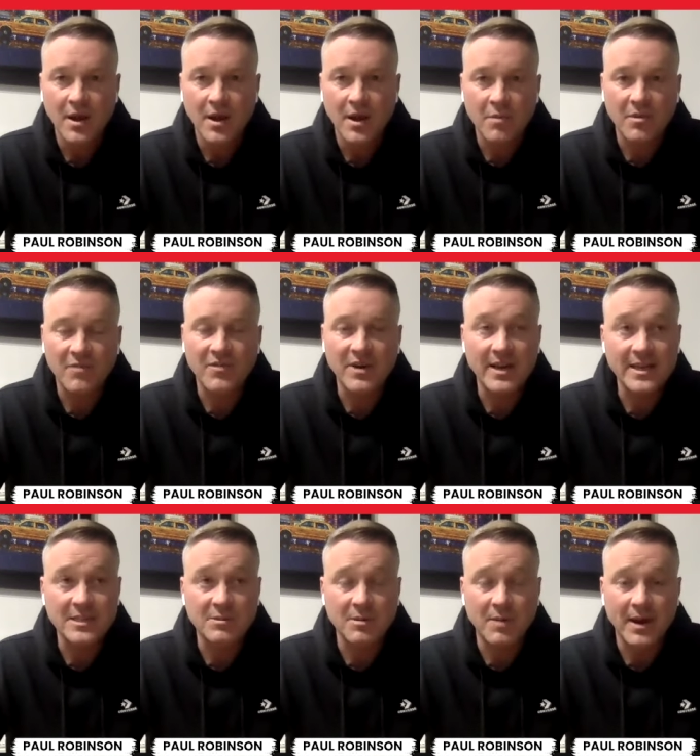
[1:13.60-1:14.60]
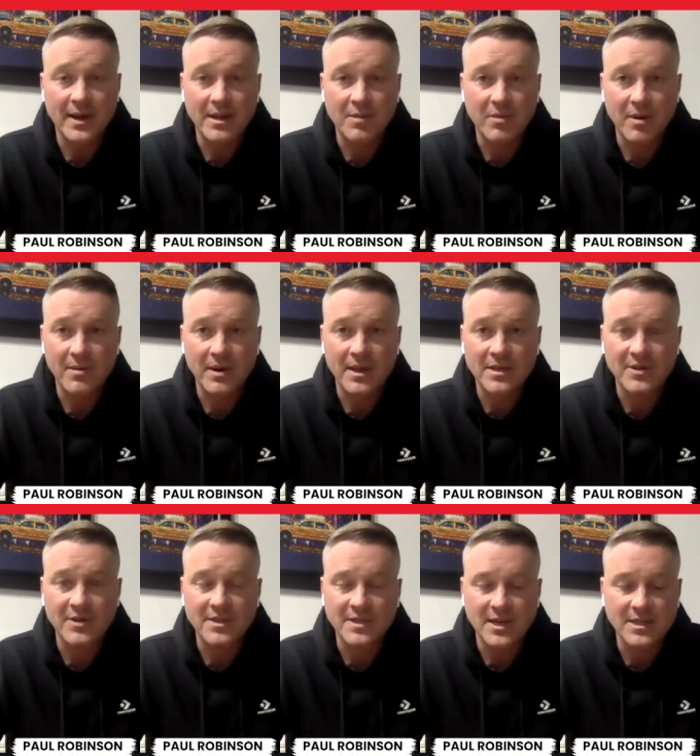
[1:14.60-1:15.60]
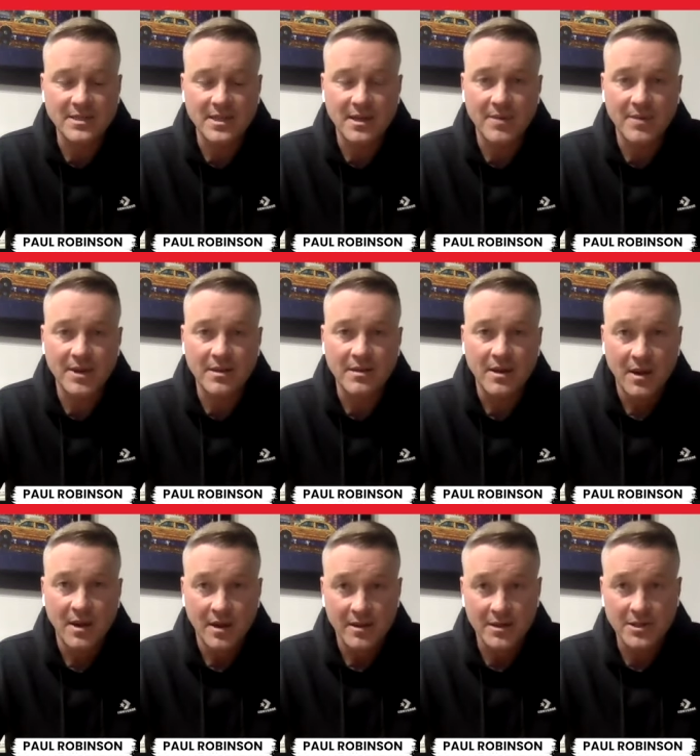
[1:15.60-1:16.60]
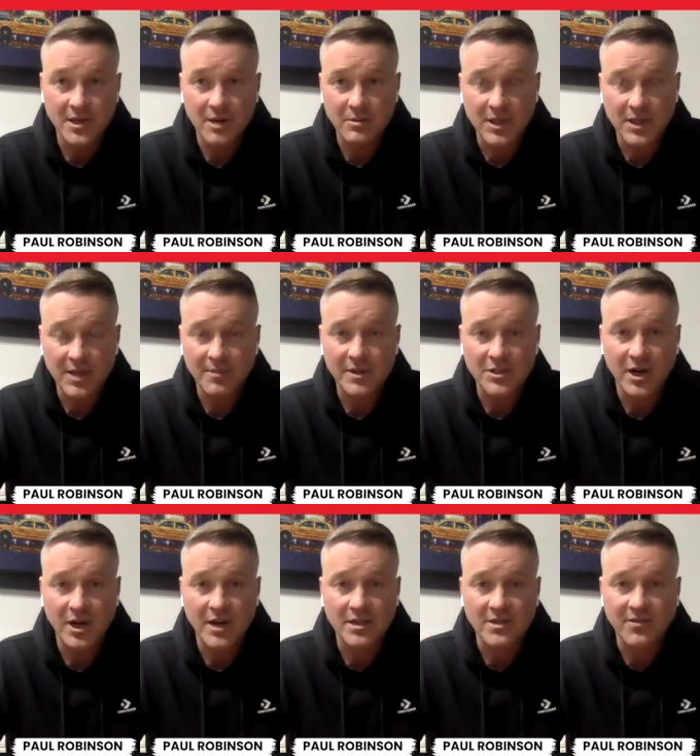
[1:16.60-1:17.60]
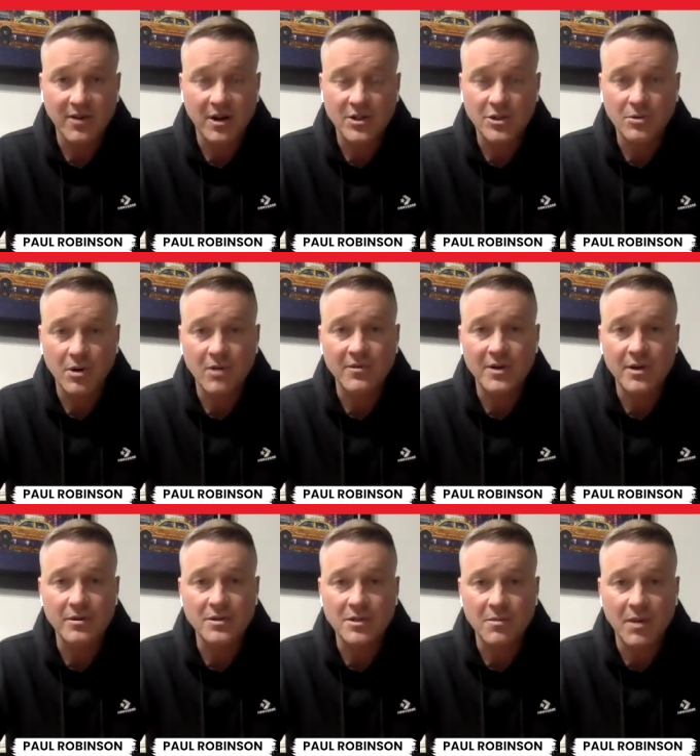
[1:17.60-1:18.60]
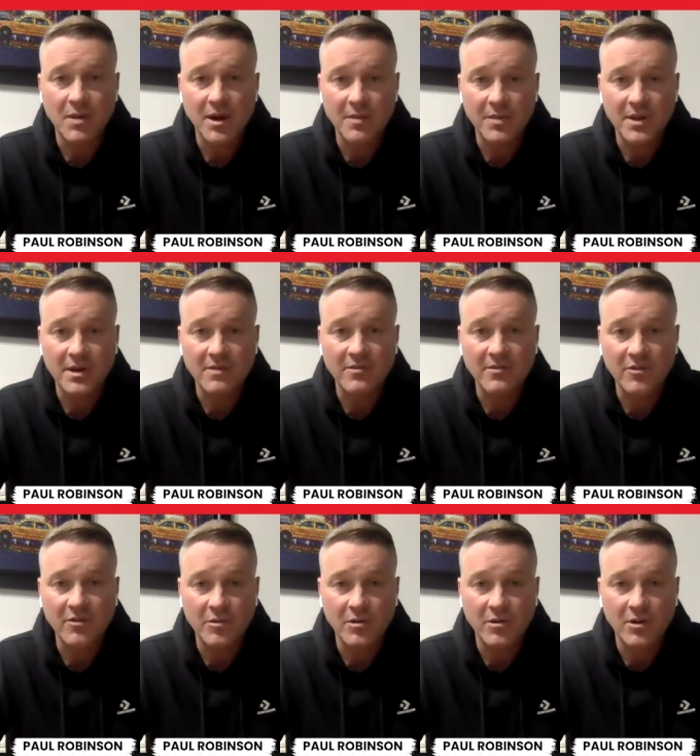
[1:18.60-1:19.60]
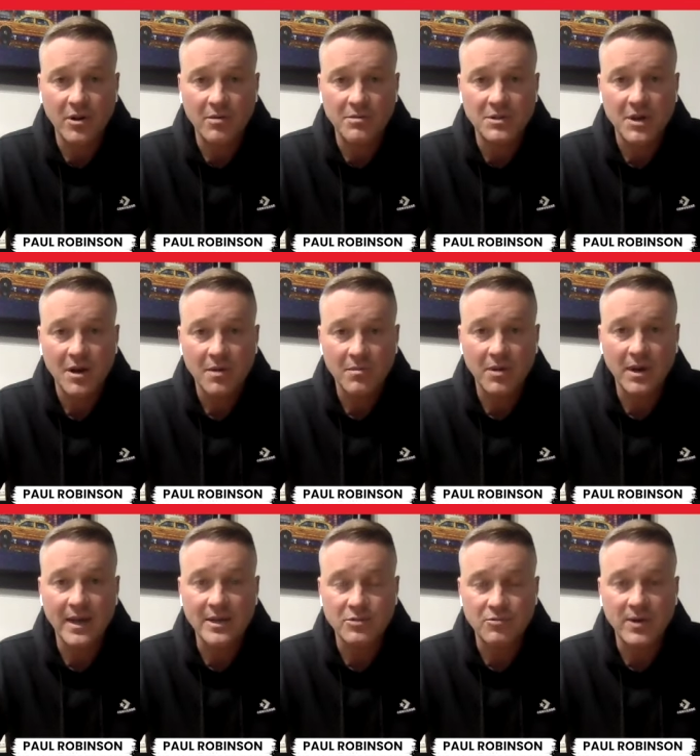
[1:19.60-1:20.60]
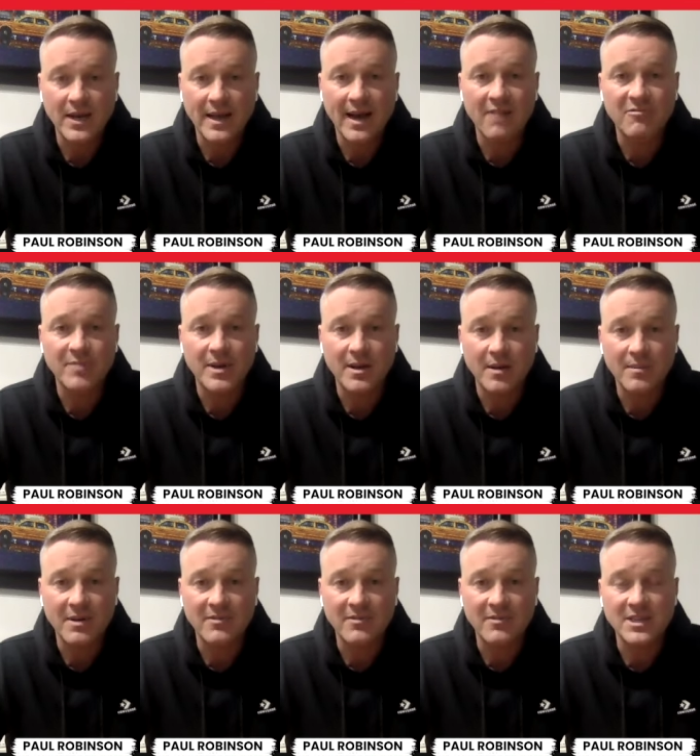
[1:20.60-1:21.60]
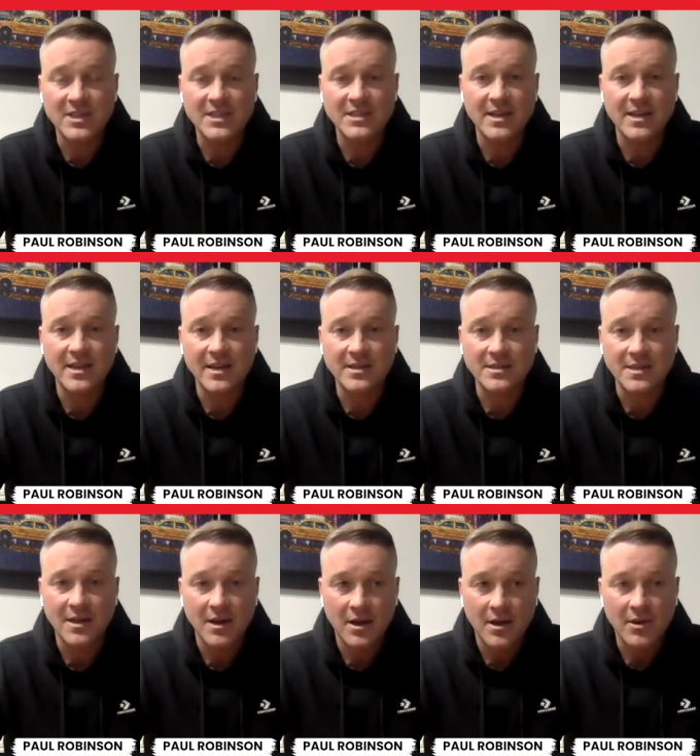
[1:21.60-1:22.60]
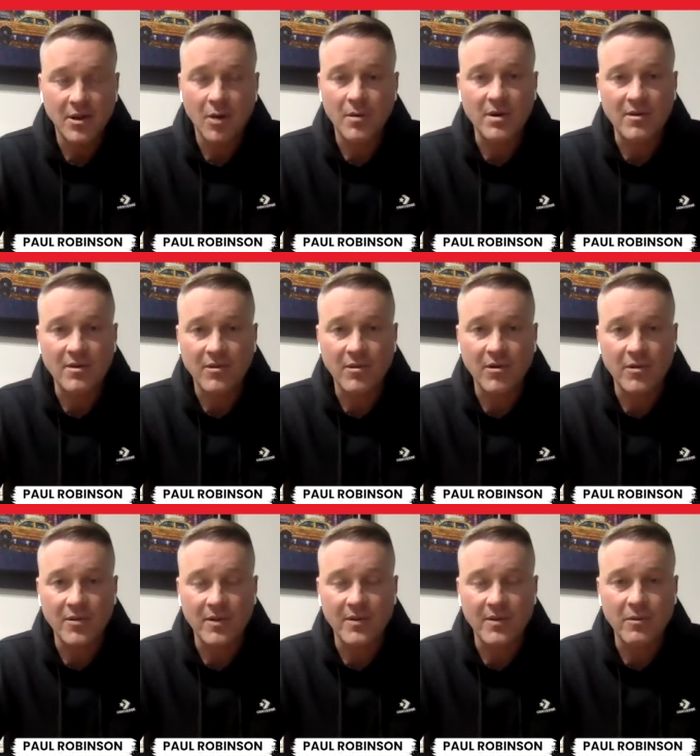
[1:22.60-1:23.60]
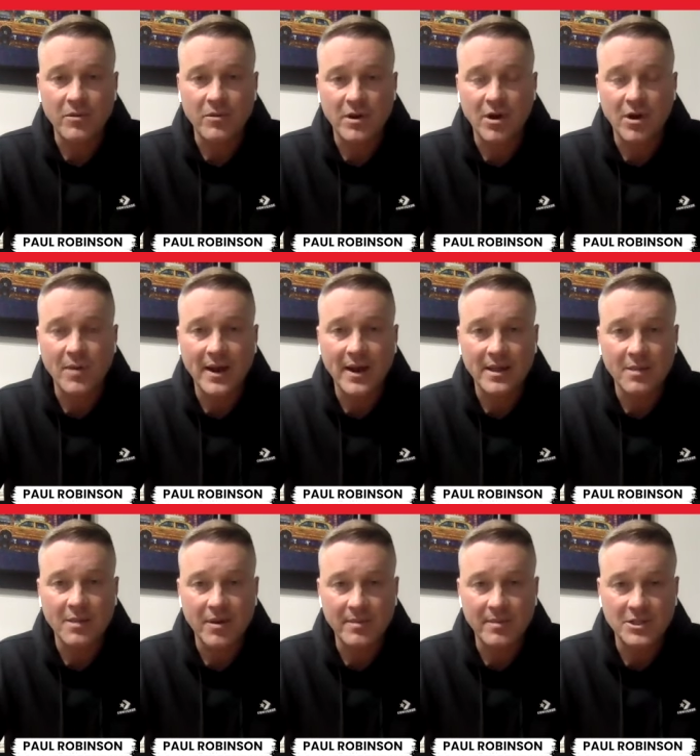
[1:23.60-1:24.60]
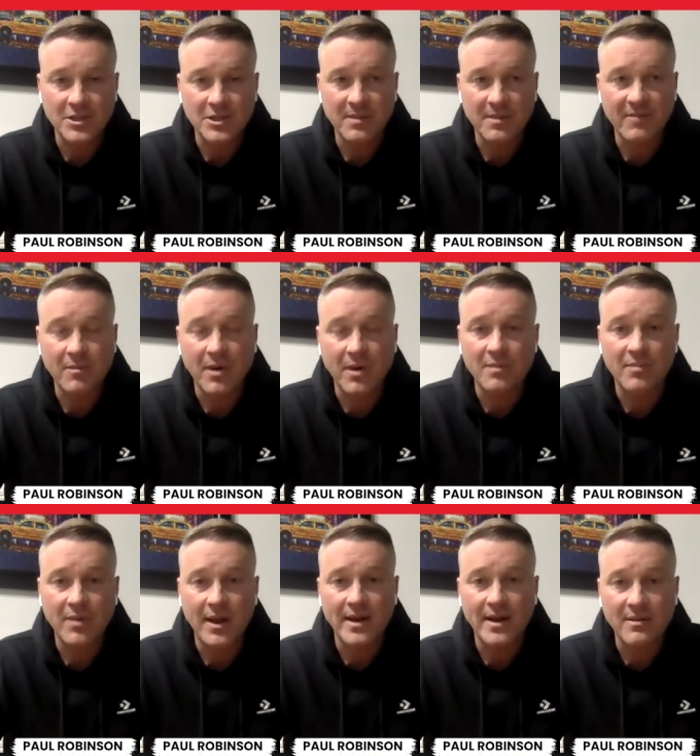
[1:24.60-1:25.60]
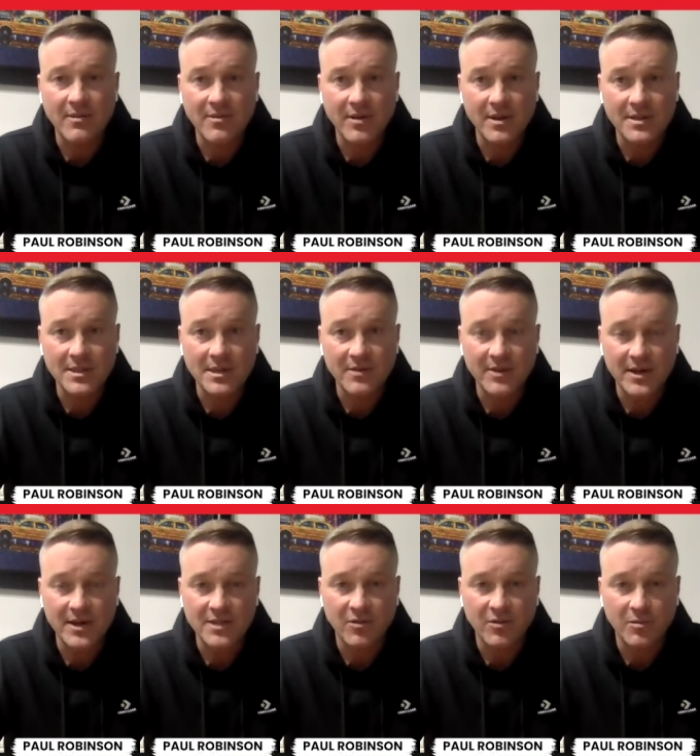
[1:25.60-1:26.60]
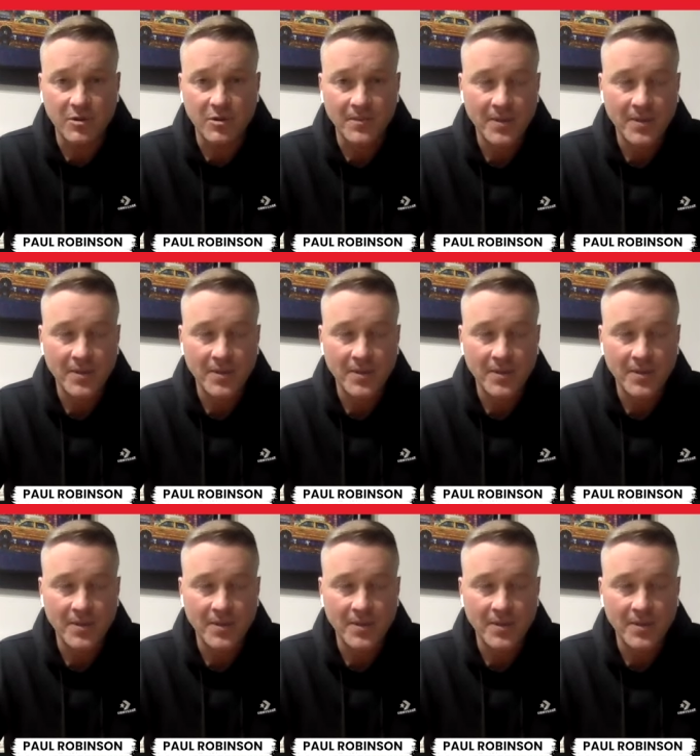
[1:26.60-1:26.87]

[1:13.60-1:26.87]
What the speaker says: But for Leeds to be back in the Premier League is fantastic. I mean, the term sleeping giant's far too overused, in my opinion, for football clubs, but Leeds really have been. I mean, for 16 years, nobody would have thought that they wouldn't have got back in the Premiership, never mind playing in the third tier of English football.